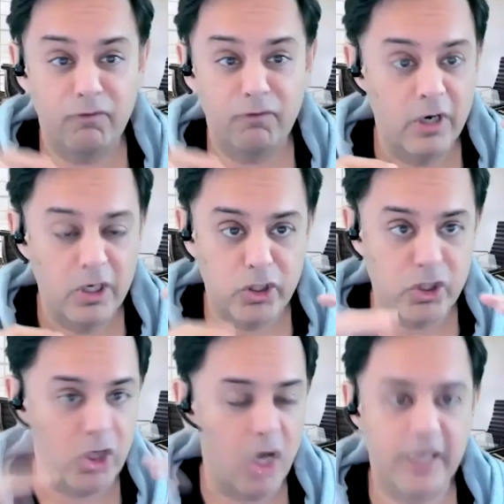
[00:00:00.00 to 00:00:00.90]
for
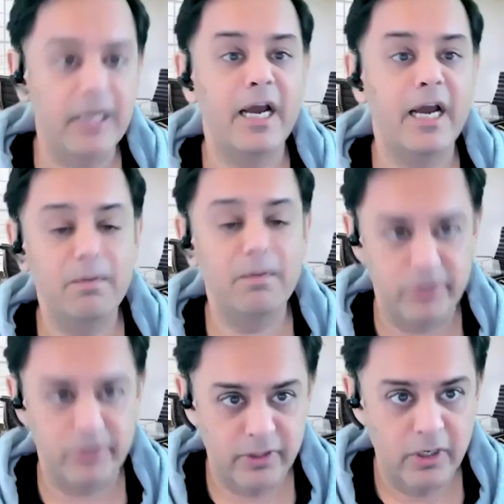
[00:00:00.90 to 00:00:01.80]
shockingly high
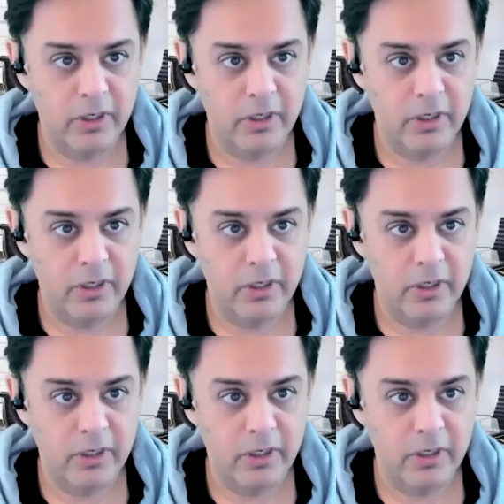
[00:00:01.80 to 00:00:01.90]
numbers.